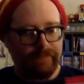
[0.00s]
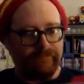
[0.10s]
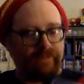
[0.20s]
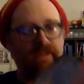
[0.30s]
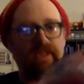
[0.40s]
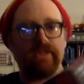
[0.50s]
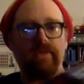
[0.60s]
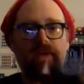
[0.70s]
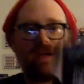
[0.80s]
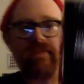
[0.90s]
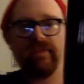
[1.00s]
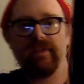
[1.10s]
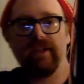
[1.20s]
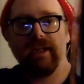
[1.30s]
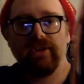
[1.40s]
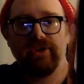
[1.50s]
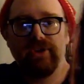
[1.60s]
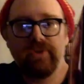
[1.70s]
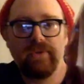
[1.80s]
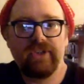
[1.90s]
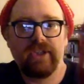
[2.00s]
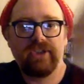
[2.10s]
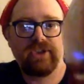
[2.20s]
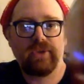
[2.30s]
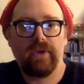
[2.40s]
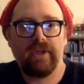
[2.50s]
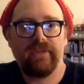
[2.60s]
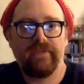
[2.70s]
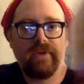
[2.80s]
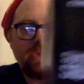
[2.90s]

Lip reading: they do have a Suicide Squad version